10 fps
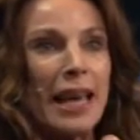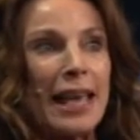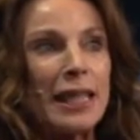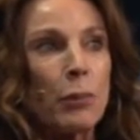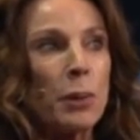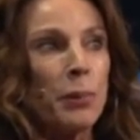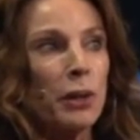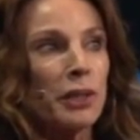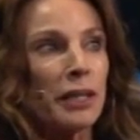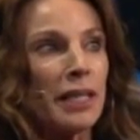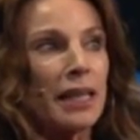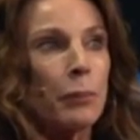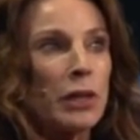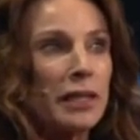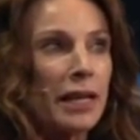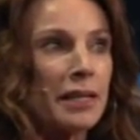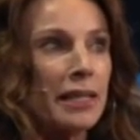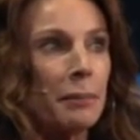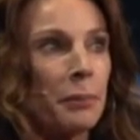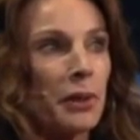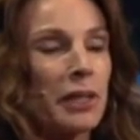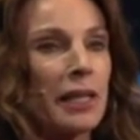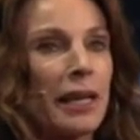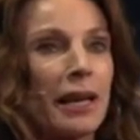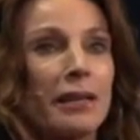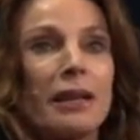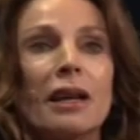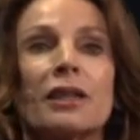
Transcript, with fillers: and then we build it, and then we test it and build it again.